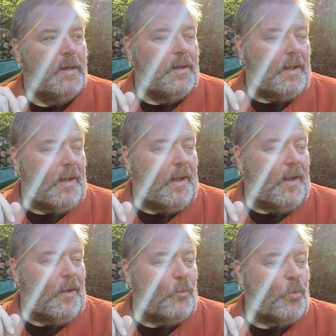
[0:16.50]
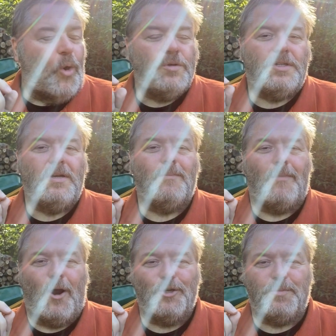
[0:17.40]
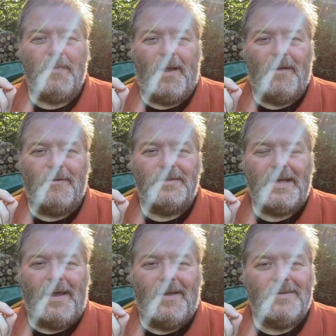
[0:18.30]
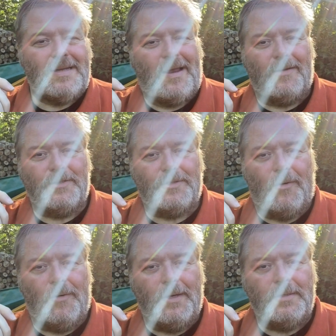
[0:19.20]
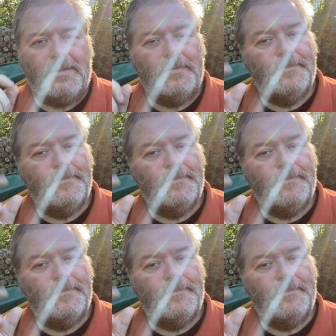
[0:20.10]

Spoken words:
Roasting marshmallows and telling stories?